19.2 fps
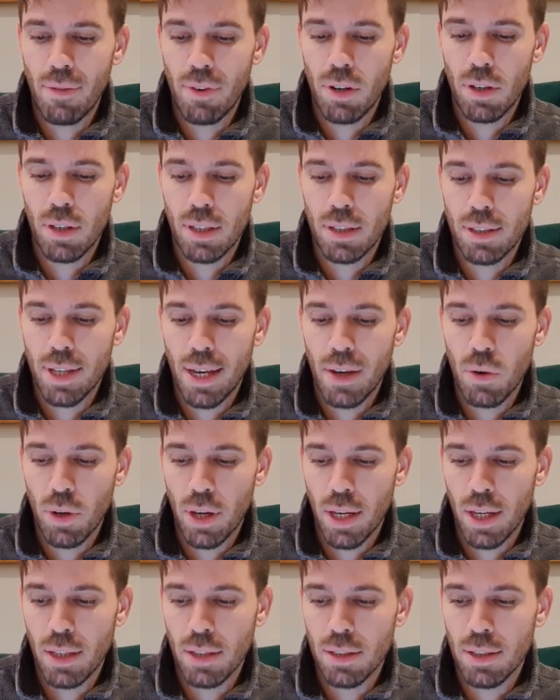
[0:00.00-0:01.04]
have a look at
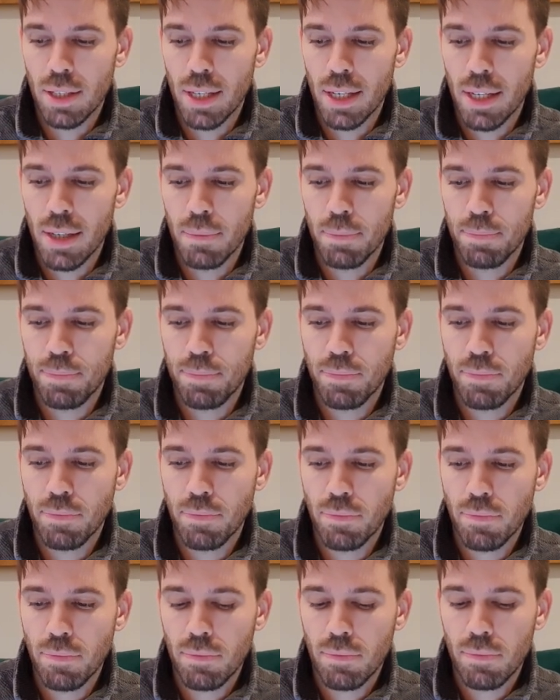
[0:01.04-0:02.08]
Tailkit and see
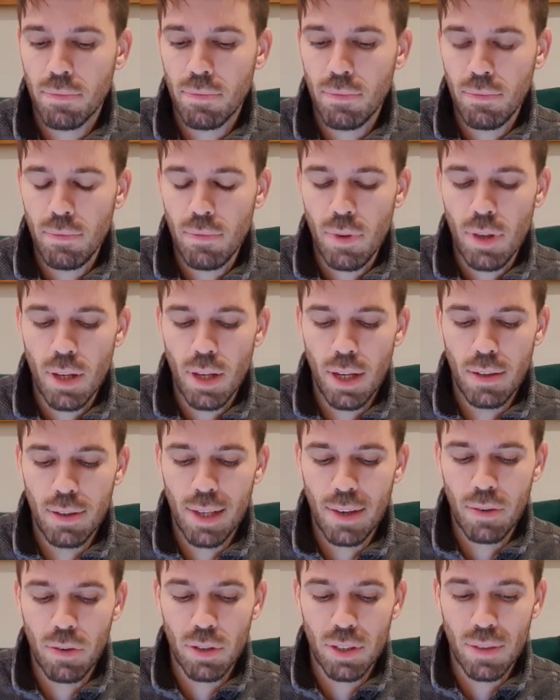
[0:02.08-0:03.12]
if
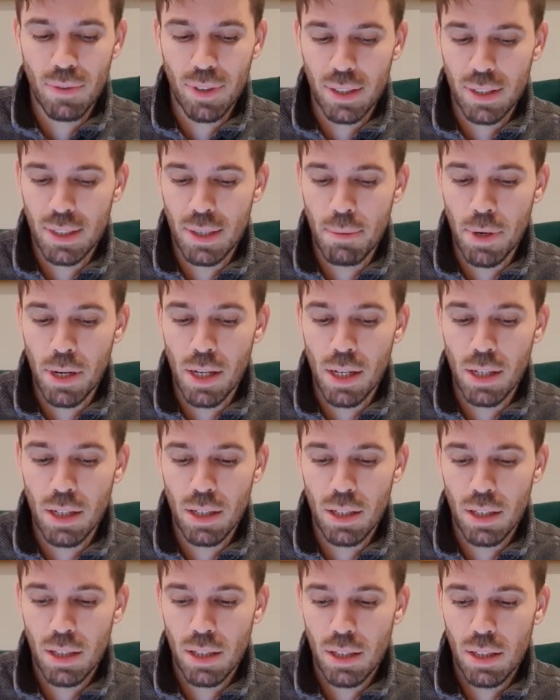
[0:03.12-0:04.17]
they've got something similar.
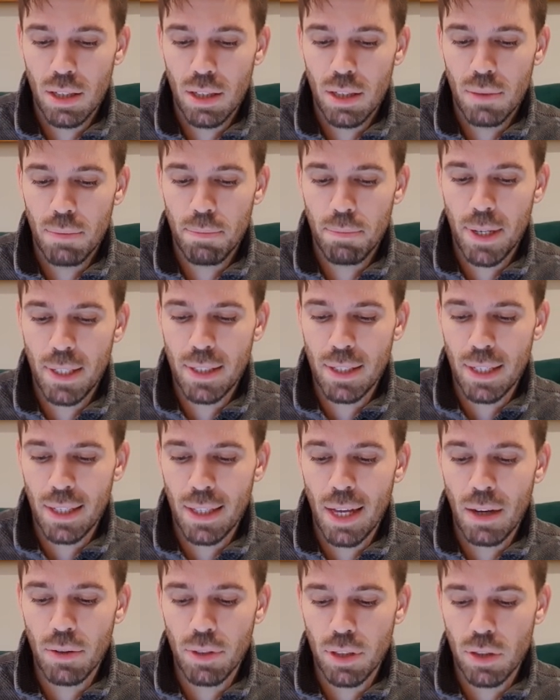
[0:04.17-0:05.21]
Basically,
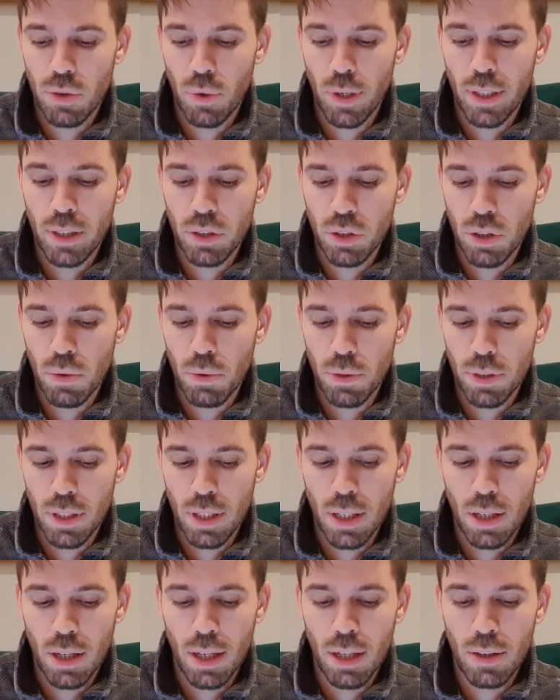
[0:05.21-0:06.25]
that was a screenshot, wasn't
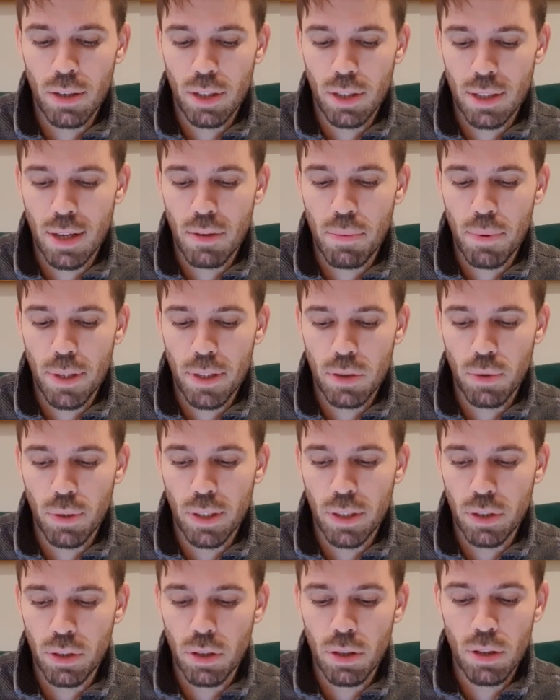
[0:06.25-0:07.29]
it? I know it doesn't have to be a
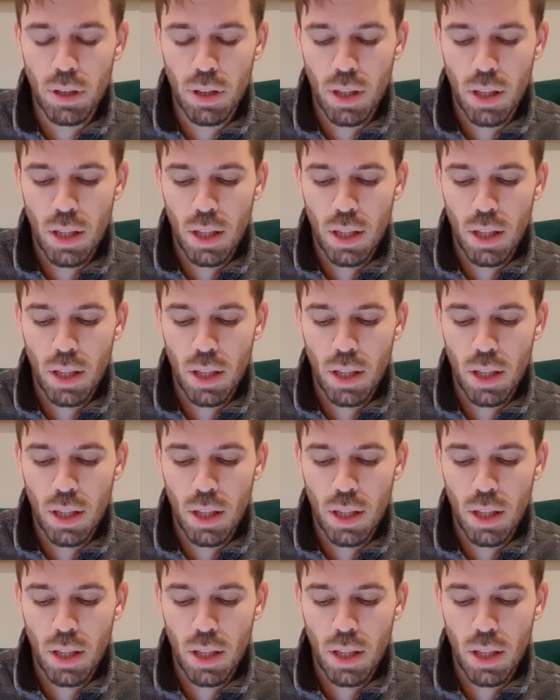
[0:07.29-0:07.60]
screenshot,